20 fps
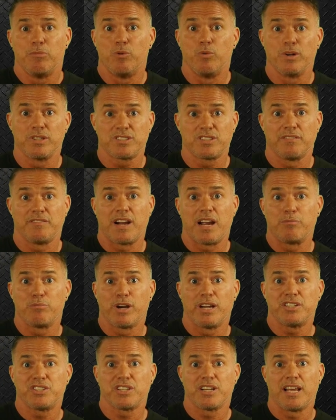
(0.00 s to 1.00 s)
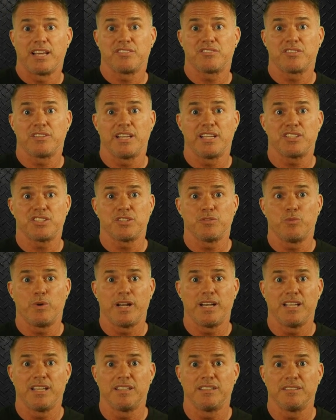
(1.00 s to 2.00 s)
but once the vibration isolation
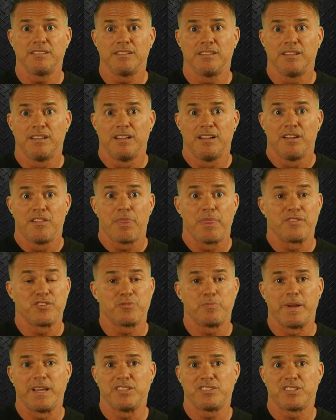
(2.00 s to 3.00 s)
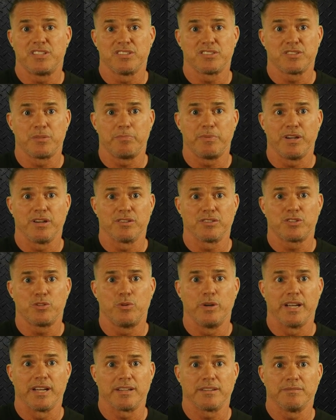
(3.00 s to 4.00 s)
went in, the space disappeared
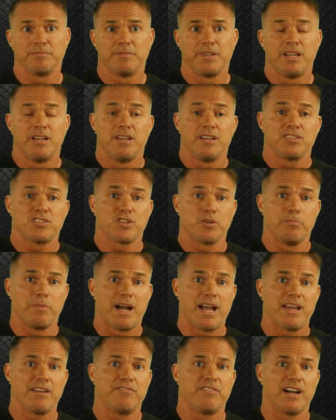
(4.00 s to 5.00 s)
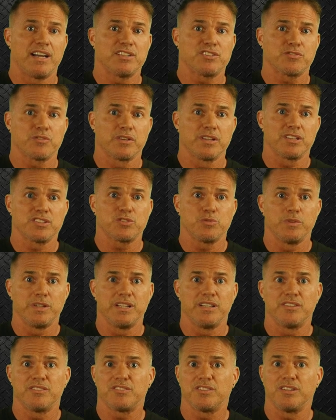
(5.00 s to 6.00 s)
quick. So my advice for this one
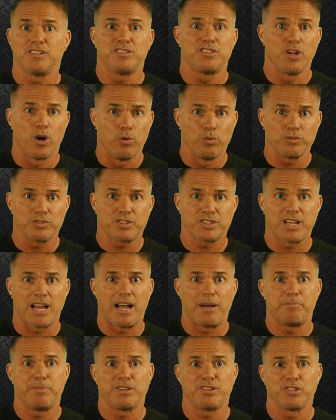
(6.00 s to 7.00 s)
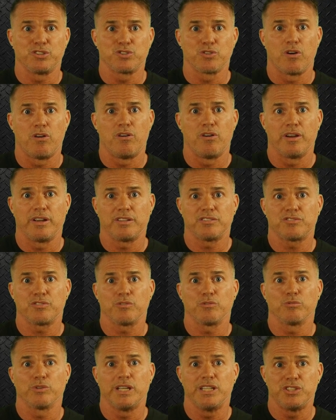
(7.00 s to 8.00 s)
is don't stop at the drawings.
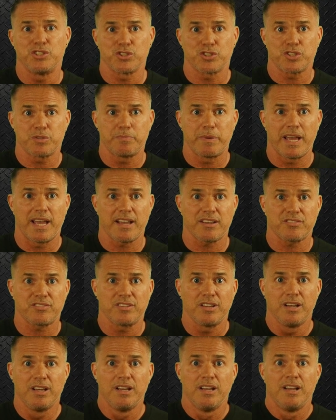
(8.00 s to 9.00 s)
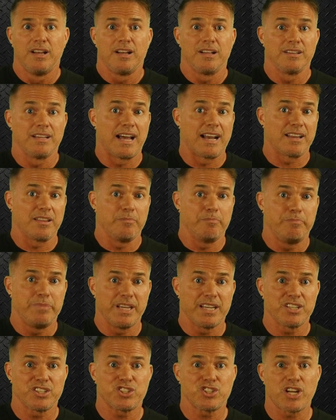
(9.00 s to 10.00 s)
Read your specs. A lot of the
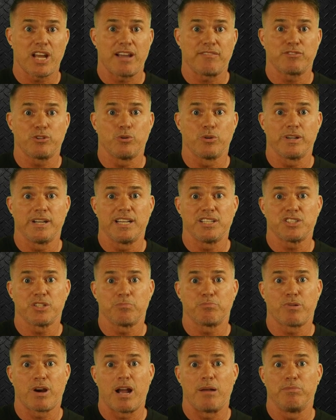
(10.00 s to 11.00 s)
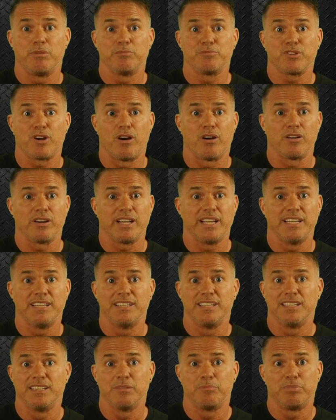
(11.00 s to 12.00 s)
biggest shaft coordination problems aren't
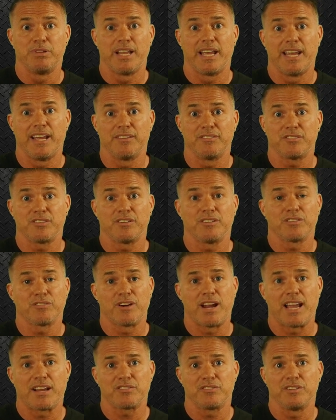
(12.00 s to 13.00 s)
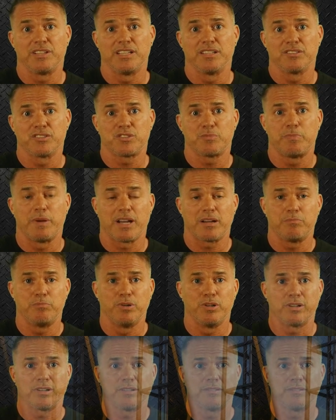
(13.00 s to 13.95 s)
hidden in the plans. They're actually in the spec book.